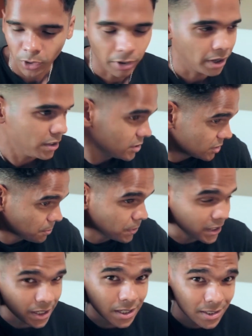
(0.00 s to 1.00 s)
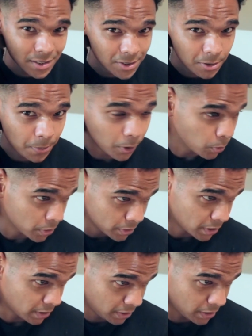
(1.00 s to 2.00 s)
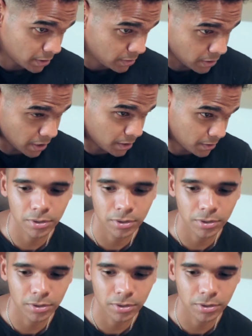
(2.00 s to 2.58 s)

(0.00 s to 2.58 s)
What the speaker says: All right, this is a biggie. This is a big one, I think, today.